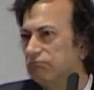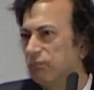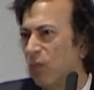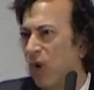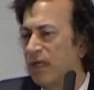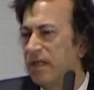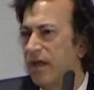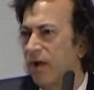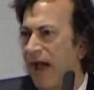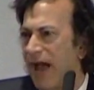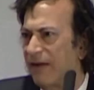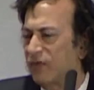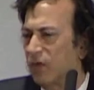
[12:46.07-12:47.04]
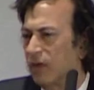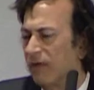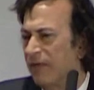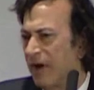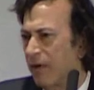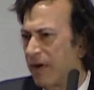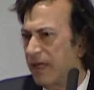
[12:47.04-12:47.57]
1 year after, a
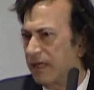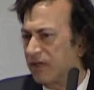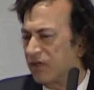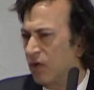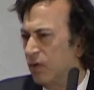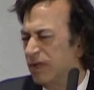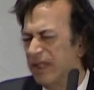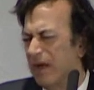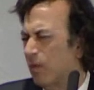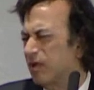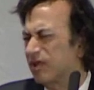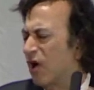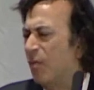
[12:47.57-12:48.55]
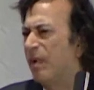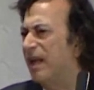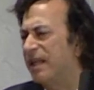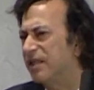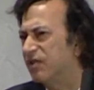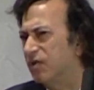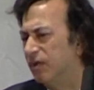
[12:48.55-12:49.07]
very astute, and there were so
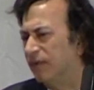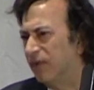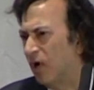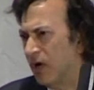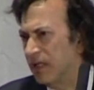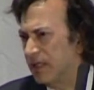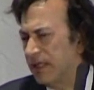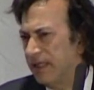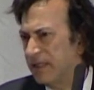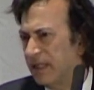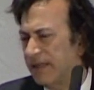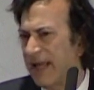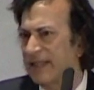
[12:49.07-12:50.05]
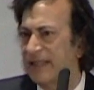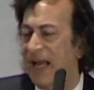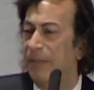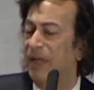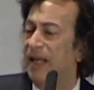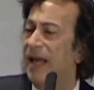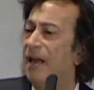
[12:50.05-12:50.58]
many astute Florentines at that
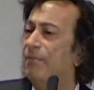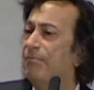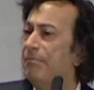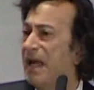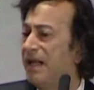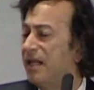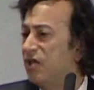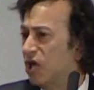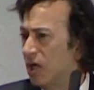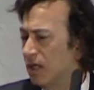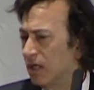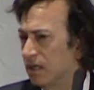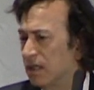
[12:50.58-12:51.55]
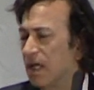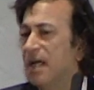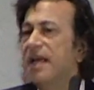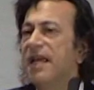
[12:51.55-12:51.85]
time, and they had many journals.